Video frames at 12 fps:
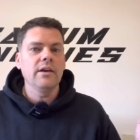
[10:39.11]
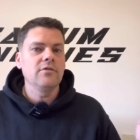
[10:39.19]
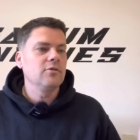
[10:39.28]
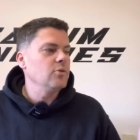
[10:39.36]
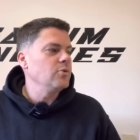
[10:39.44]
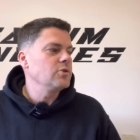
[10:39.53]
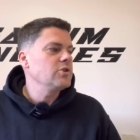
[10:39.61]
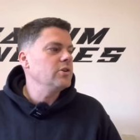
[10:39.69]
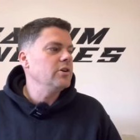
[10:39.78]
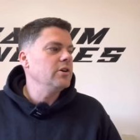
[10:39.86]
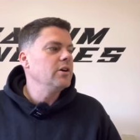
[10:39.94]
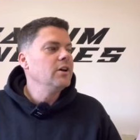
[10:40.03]

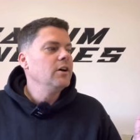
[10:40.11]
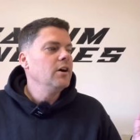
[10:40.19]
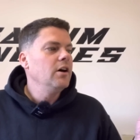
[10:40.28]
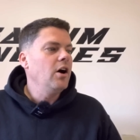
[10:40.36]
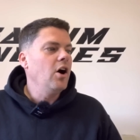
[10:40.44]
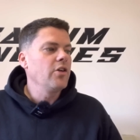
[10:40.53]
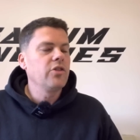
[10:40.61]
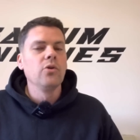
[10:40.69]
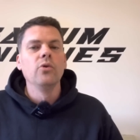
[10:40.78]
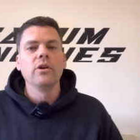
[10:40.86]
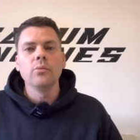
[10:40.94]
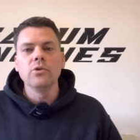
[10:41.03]
extortionate. I
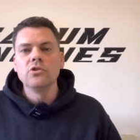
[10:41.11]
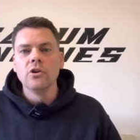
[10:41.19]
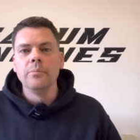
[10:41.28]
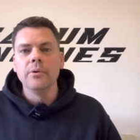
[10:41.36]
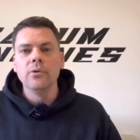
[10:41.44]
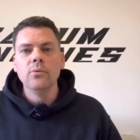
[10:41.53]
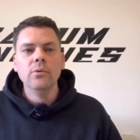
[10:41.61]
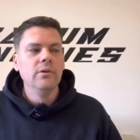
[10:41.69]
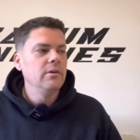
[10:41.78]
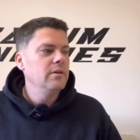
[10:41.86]
thought it would double,